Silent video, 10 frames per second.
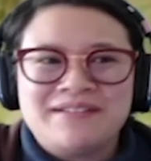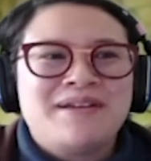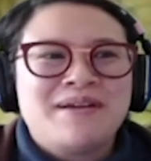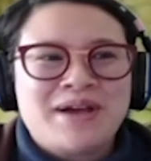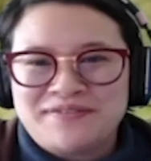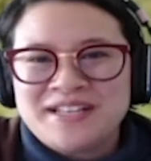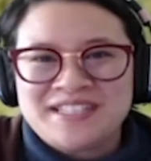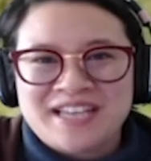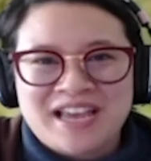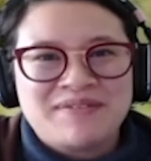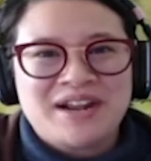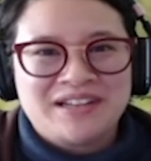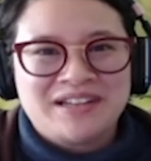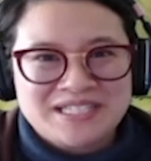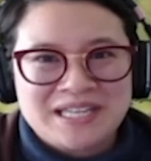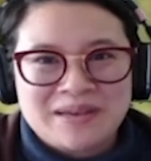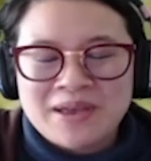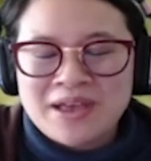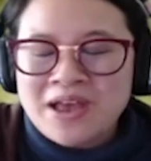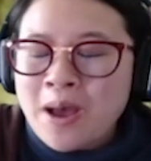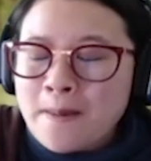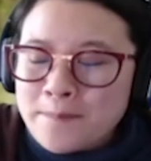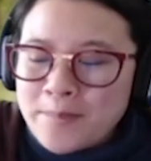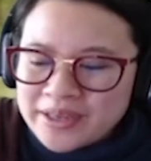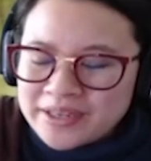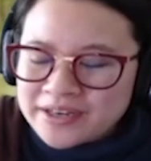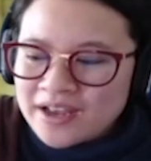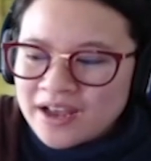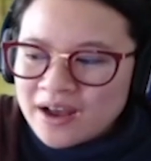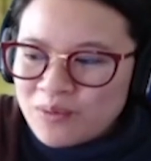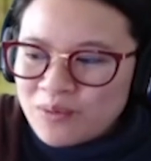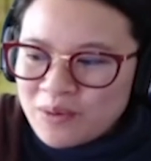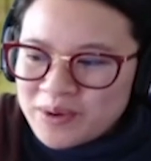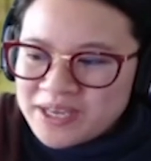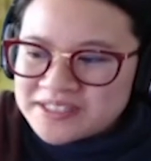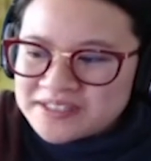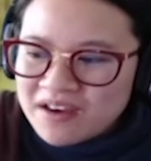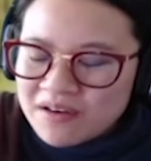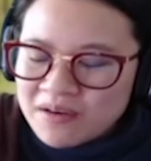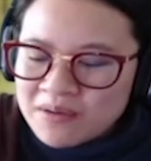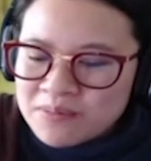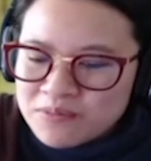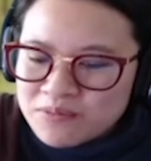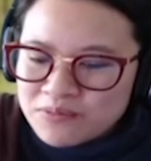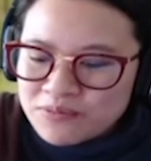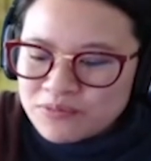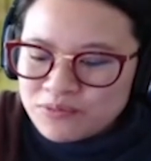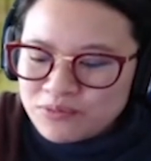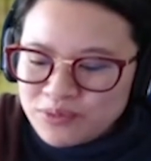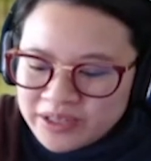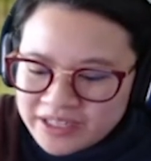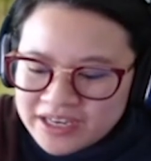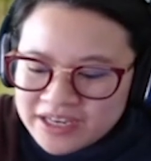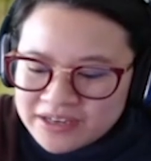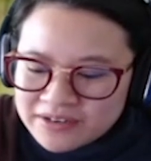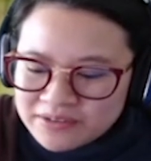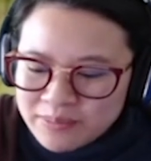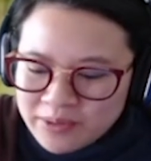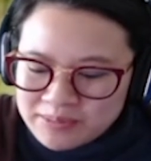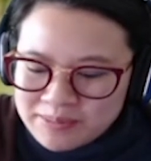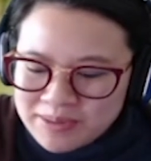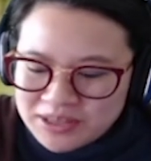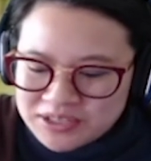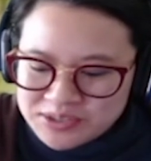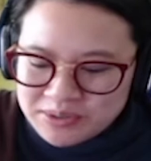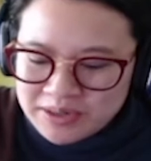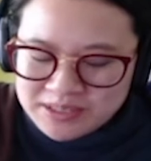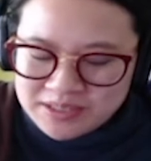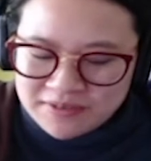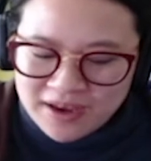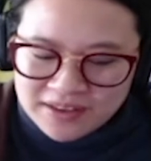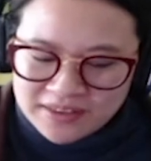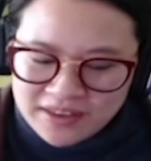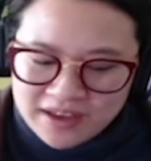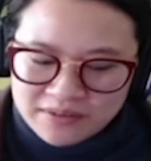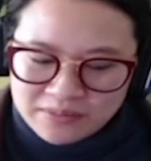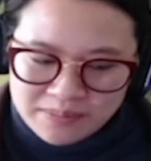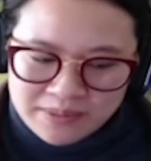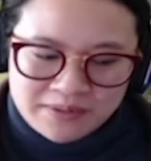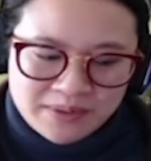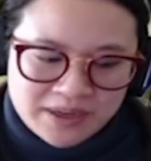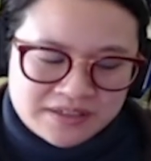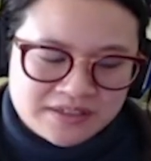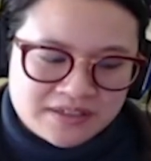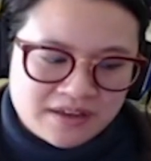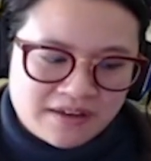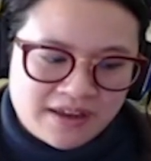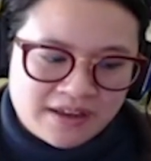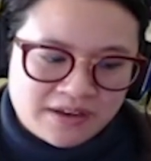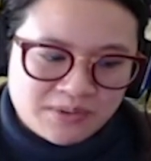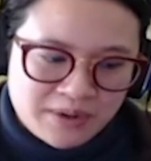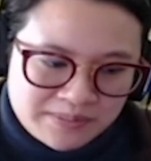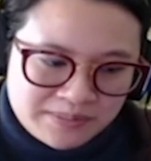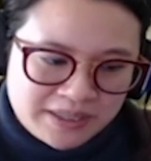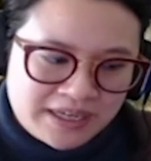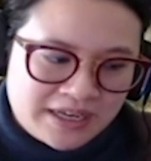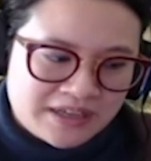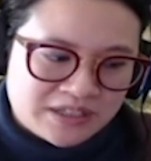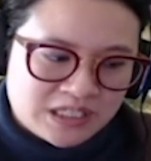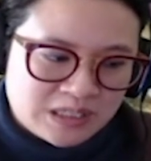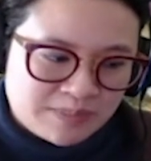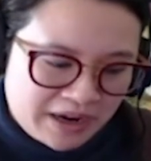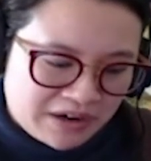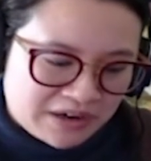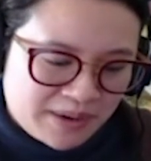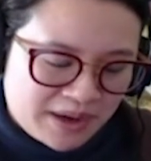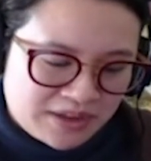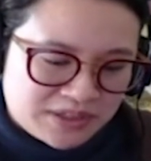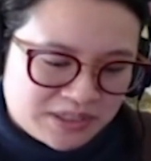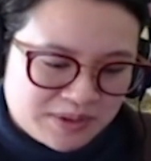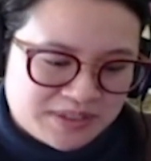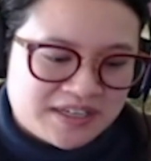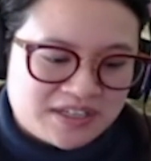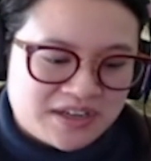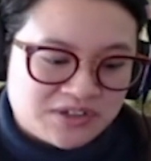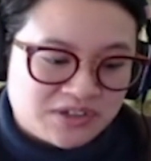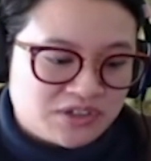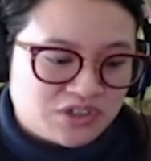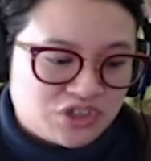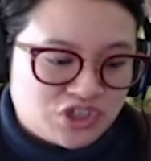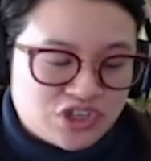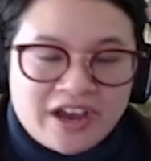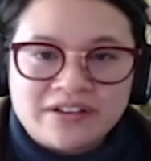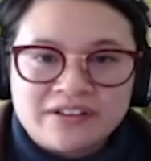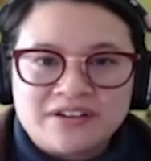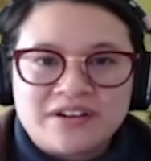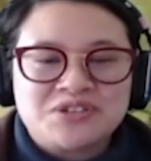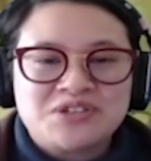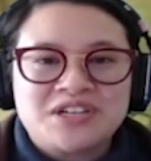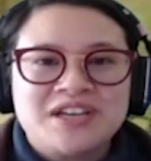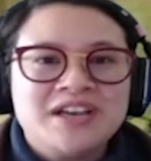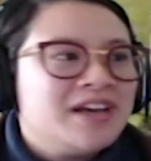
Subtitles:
In my defense, I haven't had a lot of sleep. But what was really remarkable about that story was the fact that Whoopi was incredibly inspired by this person as a child. You know, she